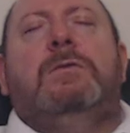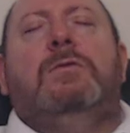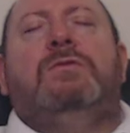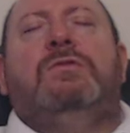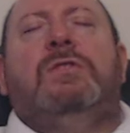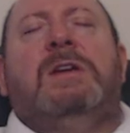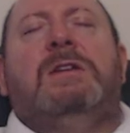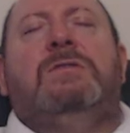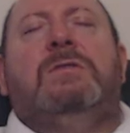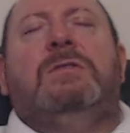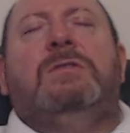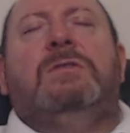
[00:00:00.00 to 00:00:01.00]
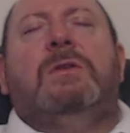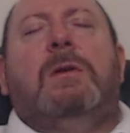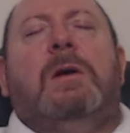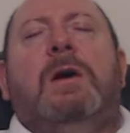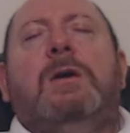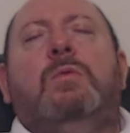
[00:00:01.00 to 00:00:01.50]
not changes that
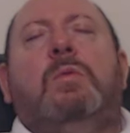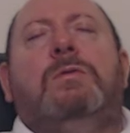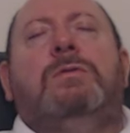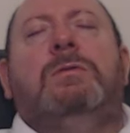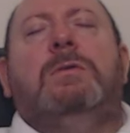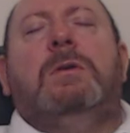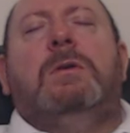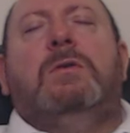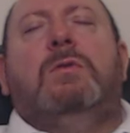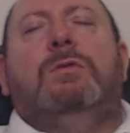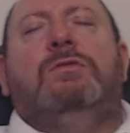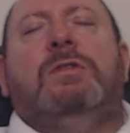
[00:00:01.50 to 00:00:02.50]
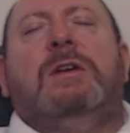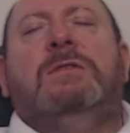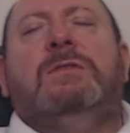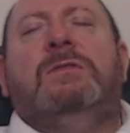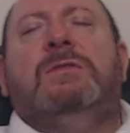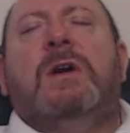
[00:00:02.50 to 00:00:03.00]
I want or
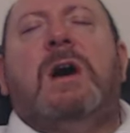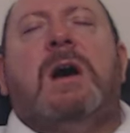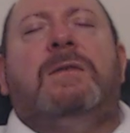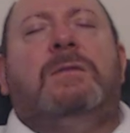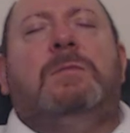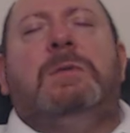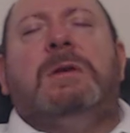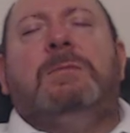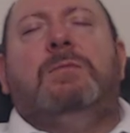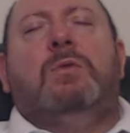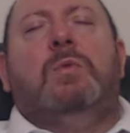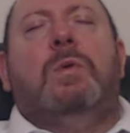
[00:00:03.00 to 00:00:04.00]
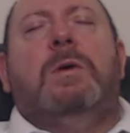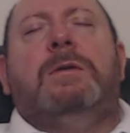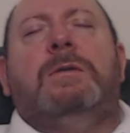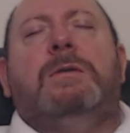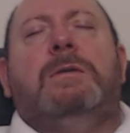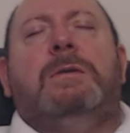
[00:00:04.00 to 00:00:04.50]
changes that other people
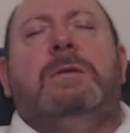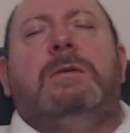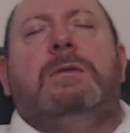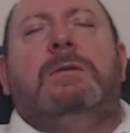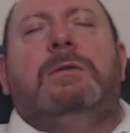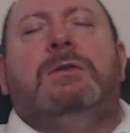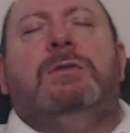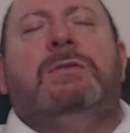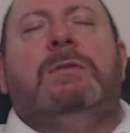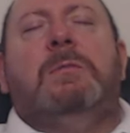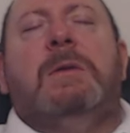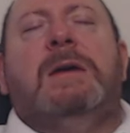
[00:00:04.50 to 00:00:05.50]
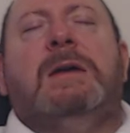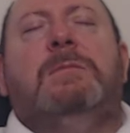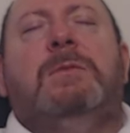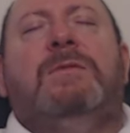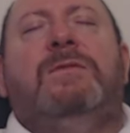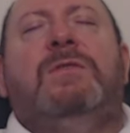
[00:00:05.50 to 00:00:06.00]
want you to
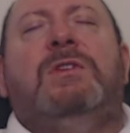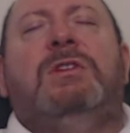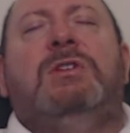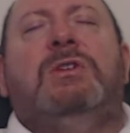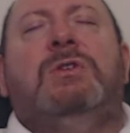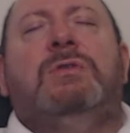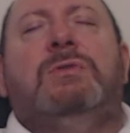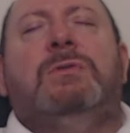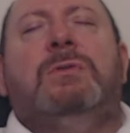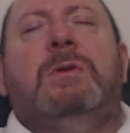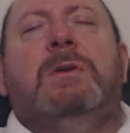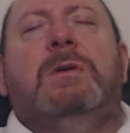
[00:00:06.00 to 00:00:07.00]
make, but for you.